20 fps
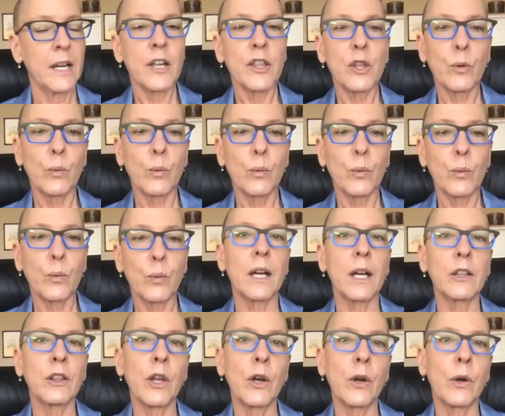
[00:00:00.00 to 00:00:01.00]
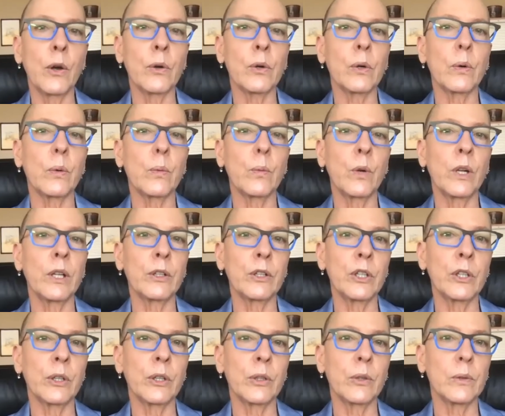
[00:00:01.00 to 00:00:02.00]
The reverie alone will
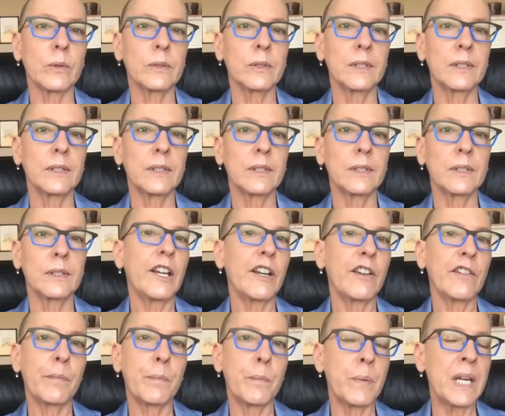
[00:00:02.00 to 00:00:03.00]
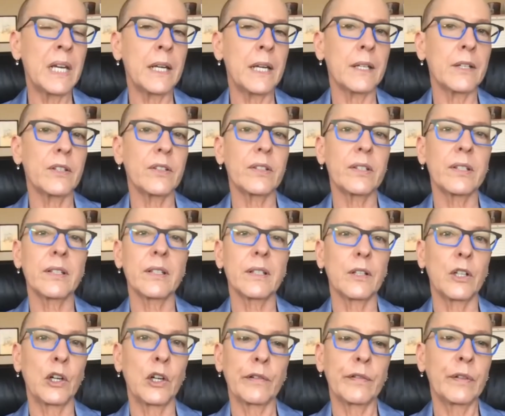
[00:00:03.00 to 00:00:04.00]
do if bees
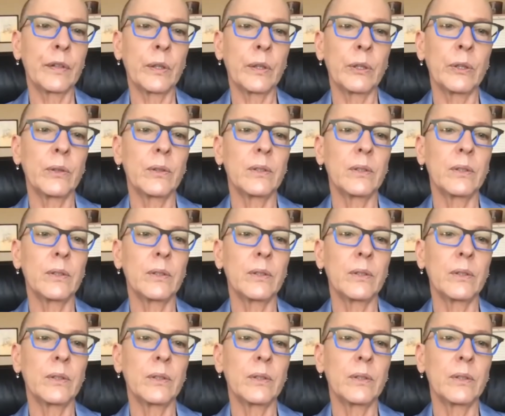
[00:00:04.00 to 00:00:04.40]
are few.